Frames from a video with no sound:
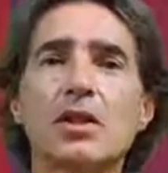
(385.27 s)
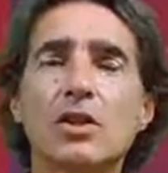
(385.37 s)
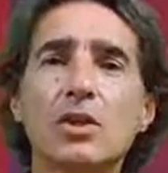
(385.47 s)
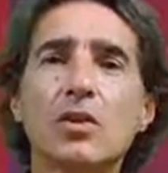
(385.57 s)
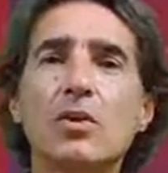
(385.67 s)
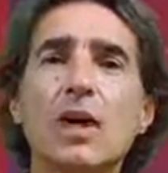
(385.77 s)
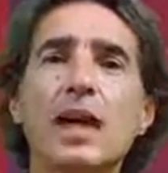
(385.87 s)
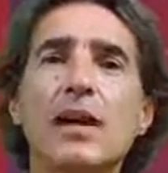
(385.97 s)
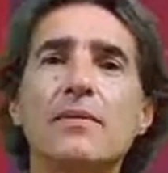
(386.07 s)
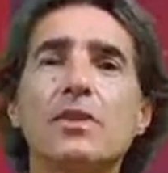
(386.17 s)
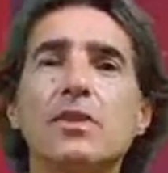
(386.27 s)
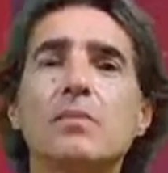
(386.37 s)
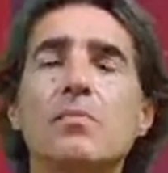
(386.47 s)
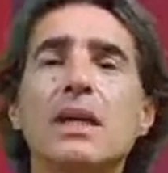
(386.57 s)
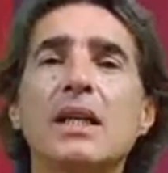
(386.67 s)
you have to
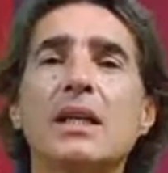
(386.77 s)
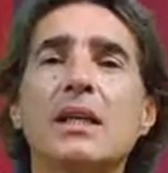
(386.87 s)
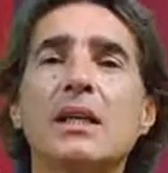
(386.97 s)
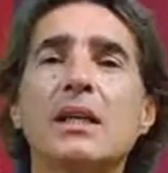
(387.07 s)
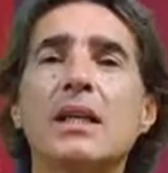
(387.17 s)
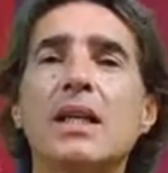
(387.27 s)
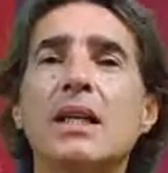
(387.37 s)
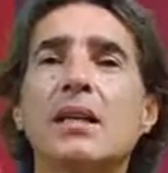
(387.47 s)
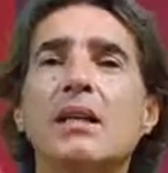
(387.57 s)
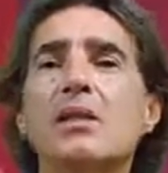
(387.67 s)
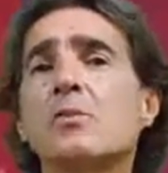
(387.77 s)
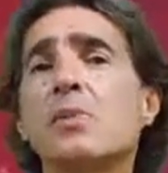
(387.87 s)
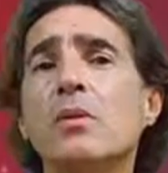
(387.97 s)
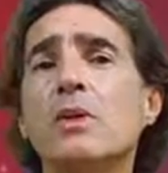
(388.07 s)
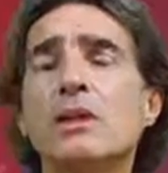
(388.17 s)
be in the
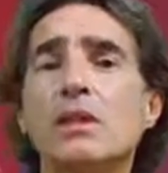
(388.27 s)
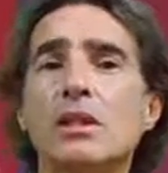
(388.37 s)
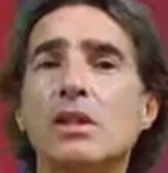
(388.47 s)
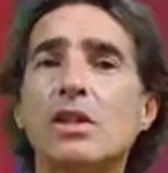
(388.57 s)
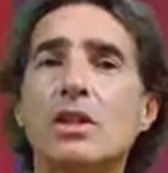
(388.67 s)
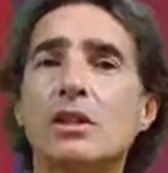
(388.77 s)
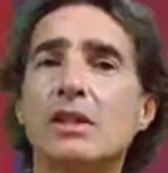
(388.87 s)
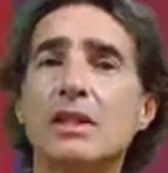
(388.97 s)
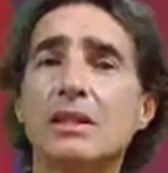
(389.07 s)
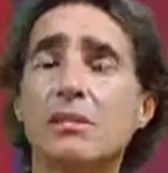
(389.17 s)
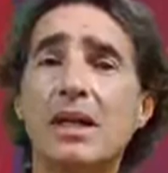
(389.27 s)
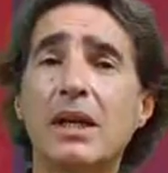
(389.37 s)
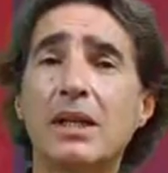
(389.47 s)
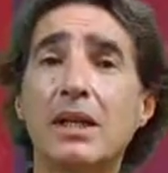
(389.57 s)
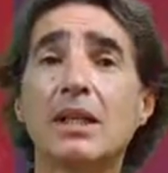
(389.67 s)
spirit, not in the
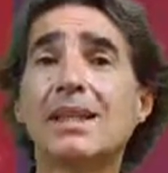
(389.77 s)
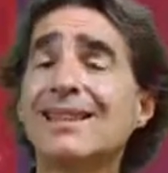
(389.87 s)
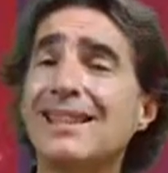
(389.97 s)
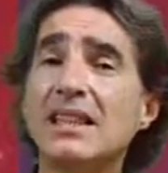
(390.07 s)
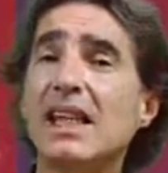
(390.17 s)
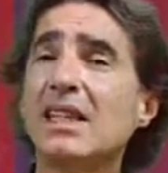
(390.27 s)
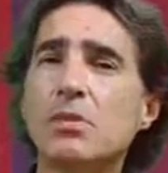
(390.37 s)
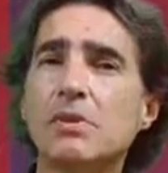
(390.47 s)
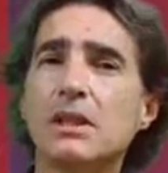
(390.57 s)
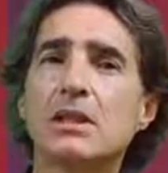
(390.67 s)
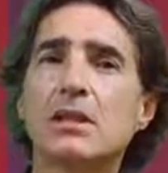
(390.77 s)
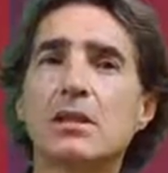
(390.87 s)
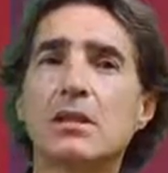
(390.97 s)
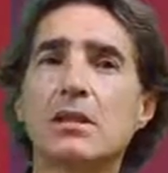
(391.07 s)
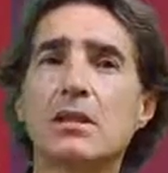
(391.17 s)
body. Detachment
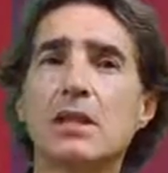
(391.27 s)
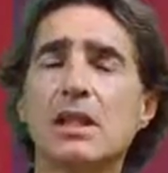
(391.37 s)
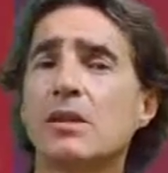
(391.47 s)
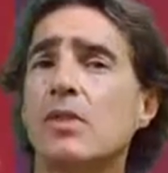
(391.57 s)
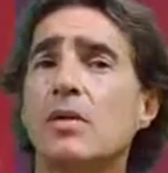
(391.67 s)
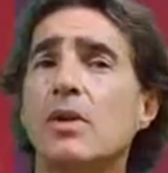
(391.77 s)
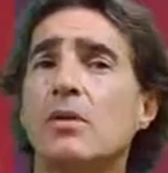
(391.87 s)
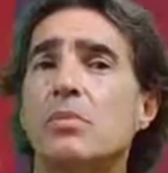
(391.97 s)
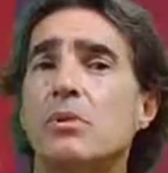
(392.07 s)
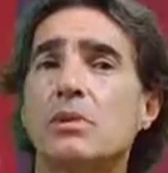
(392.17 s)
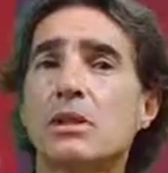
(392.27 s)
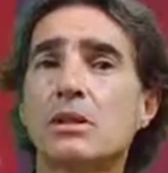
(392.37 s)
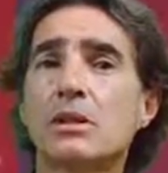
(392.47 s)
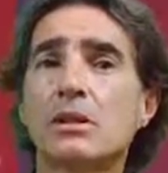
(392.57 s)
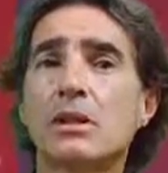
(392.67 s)
is very
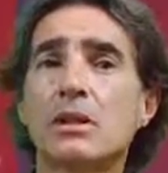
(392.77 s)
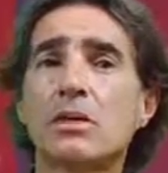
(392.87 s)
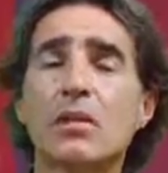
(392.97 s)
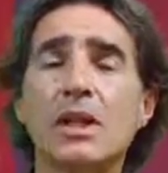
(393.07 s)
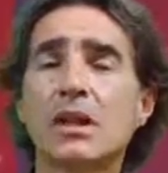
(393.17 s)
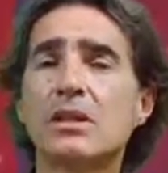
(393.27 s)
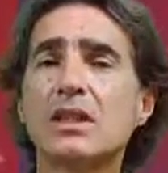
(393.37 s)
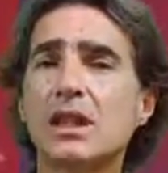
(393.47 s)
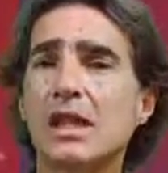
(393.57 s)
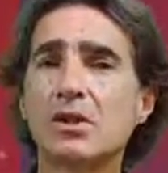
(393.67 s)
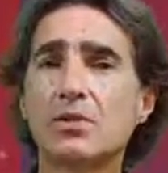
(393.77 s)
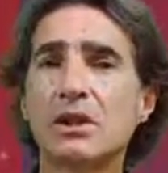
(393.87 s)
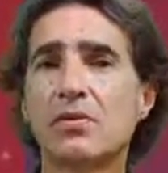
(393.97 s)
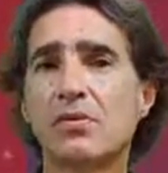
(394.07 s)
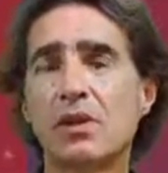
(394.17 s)
important. Without detachment
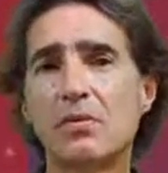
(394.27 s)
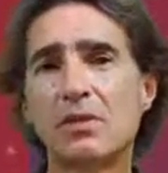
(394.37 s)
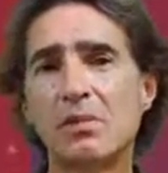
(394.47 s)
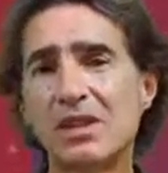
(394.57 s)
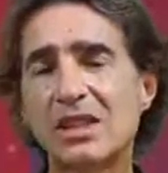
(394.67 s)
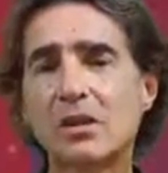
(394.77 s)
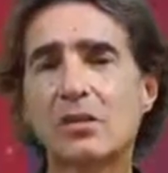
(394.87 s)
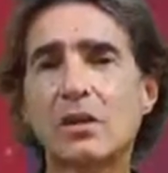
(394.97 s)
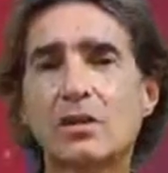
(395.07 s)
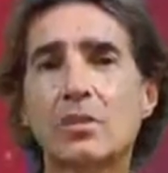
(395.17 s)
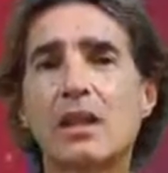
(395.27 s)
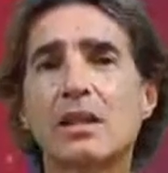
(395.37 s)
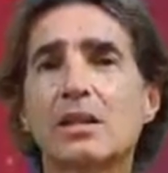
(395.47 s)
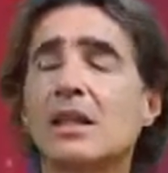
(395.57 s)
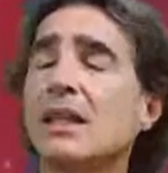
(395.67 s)
from the material
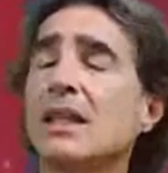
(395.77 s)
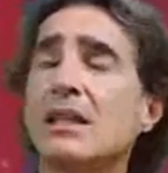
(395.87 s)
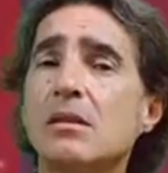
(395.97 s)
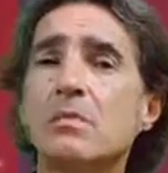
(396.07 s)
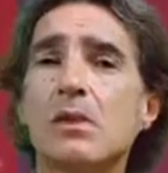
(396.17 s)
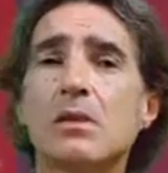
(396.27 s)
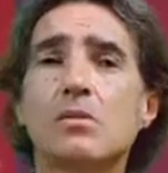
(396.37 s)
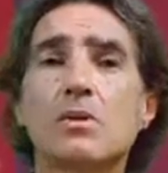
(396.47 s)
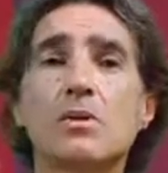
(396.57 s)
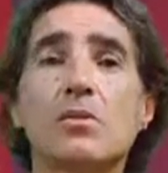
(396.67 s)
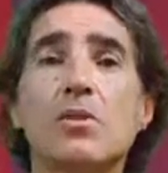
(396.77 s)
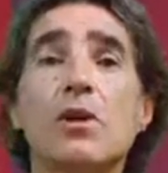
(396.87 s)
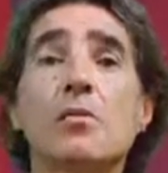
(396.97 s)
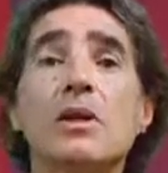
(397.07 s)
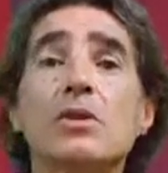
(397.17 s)
world, it's impossible to grow
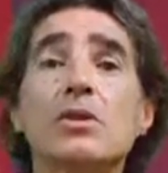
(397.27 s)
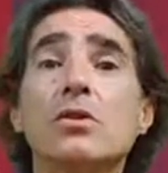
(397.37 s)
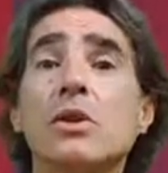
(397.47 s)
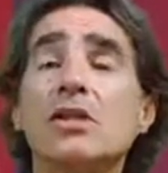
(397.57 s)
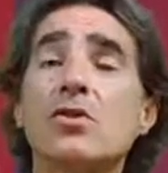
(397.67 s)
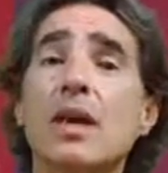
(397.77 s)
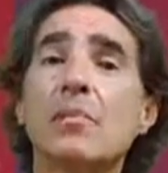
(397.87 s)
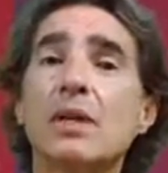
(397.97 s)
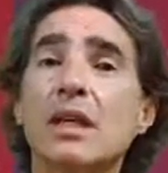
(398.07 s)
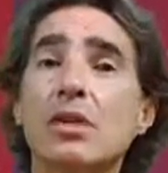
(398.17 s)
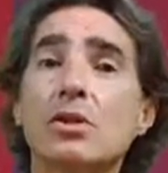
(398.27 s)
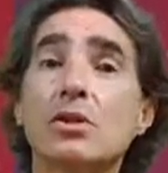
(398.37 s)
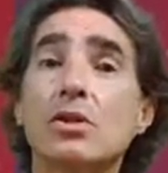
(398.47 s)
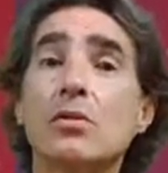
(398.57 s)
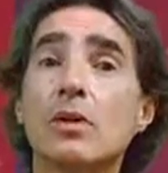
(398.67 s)
because you are trapping your
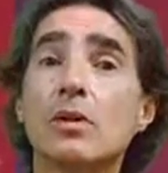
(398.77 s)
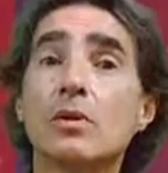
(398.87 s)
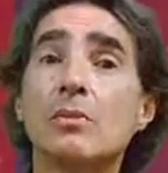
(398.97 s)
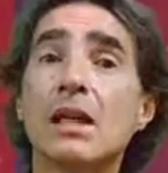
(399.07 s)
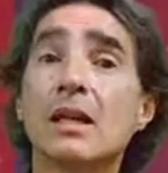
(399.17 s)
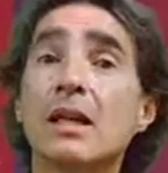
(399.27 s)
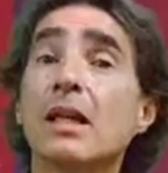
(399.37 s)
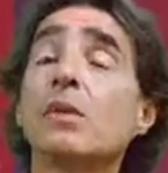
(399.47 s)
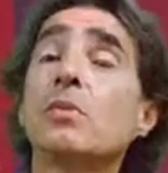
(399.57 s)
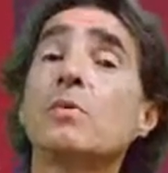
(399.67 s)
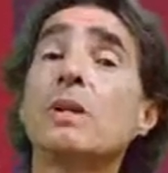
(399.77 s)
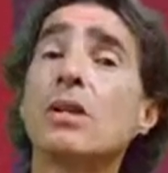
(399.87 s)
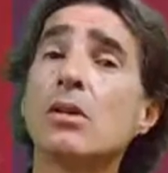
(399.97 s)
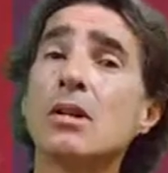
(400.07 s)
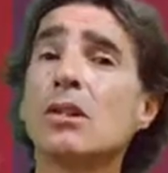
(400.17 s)
soul in your body, and it would be
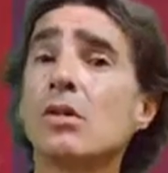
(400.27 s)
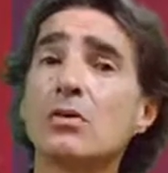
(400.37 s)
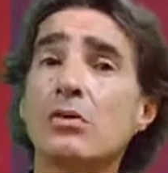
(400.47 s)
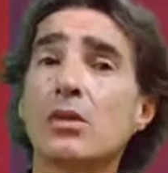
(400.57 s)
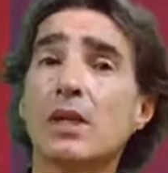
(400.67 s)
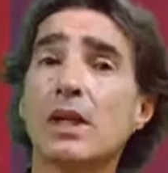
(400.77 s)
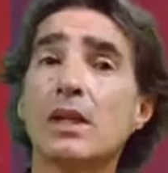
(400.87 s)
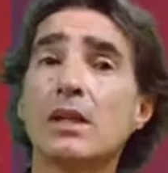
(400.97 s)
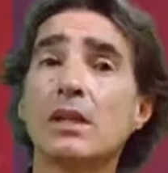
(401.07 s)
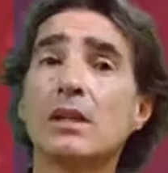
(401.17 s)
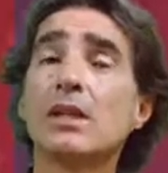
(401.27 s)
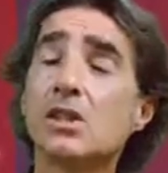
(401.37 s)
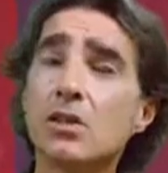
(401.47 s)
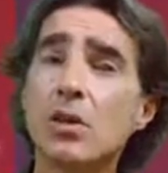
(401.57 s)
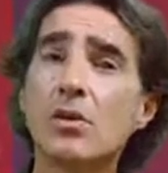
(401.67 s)
all in contrary. The
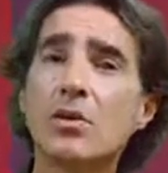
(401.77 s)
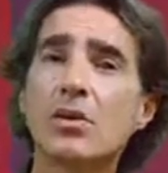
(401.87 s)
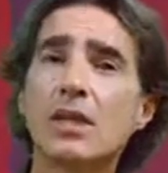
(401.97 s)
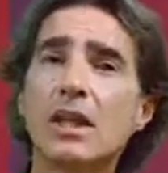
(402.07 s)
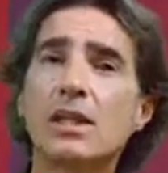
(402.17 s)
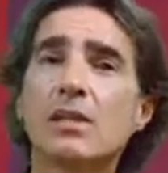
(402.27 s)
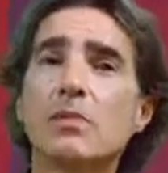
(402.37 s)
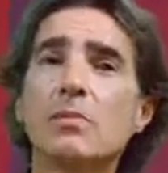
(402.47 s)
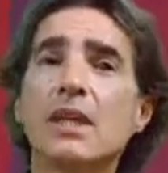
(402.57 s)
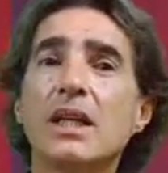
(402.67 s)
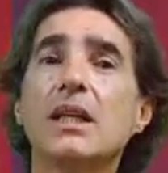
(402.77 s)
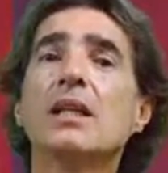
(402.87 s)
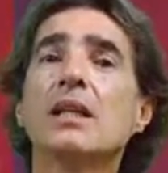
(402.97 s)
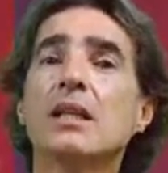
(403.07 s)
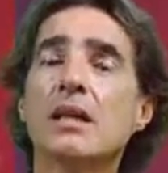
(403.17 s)
soul has to be
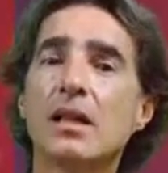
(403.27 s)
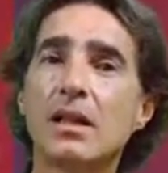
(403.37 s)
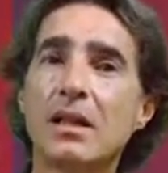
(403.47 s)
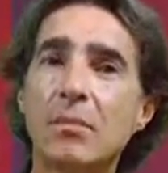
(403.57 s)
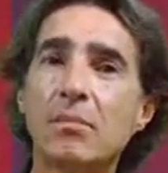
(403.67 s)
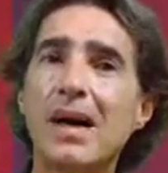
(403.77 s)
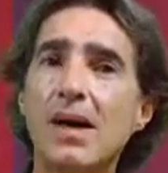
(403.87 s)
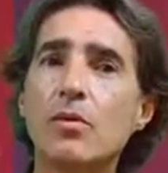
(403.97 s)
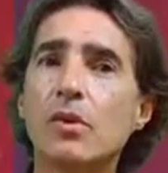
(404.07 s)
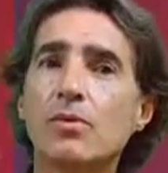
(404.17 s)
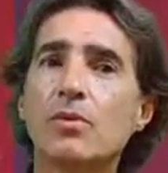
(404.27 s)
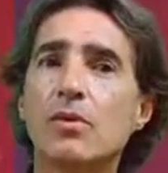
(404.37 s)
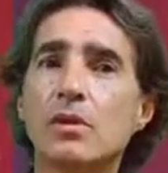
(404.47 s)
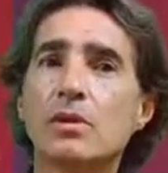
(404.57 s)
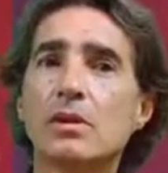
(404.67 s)
the
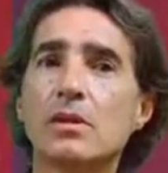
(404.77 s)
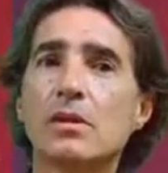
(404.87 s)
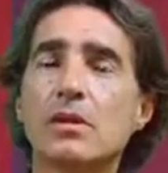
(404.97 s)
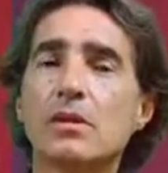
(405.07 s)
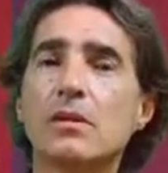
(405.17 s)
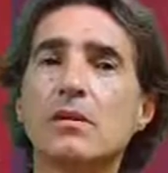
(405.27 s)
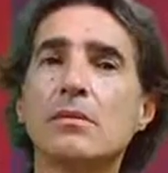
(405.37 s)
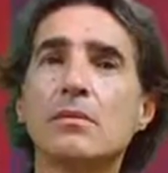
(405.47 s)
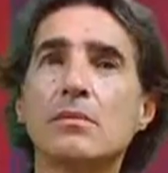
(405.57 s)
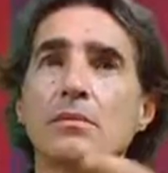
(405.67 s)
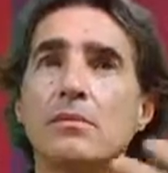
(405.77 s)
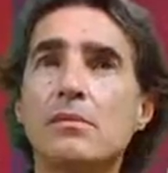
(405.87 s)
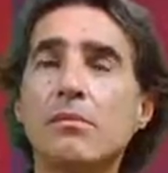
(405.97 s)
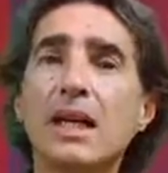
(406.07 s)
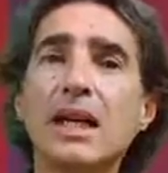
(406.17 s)
powerful
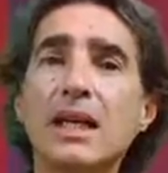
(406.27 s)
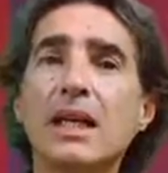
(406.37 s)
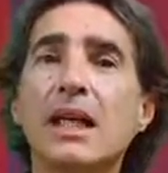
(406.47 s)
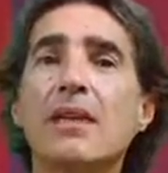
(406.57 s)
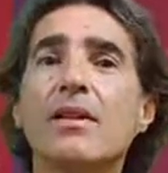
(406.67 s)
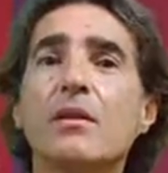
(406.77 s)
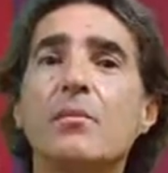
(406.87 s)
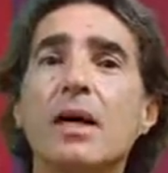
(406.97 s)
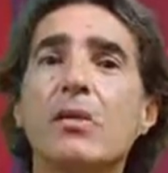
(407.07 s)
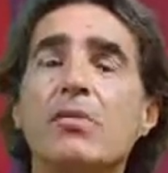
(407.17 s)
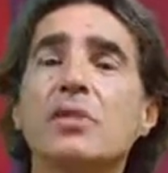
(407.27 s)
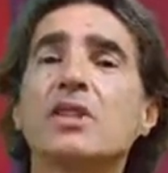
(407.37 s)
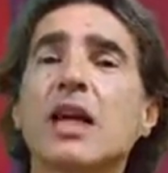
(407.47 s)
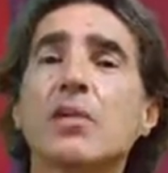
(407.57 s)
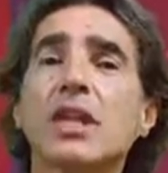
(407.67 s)
meaning and the powerful
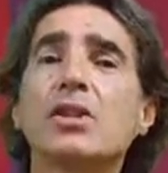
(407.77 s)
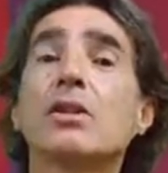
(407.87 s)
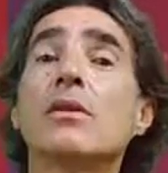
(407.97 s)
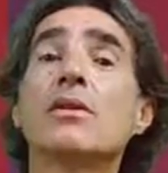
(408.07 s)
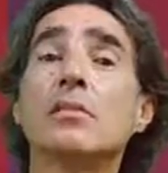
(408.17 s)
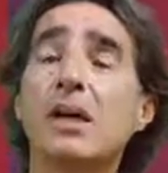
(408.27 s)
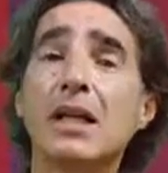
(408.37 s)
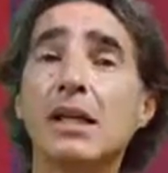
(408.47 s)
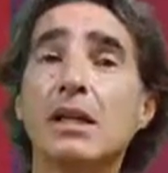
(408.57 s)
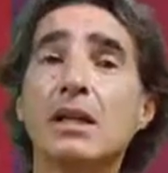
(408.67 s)
direction of the body.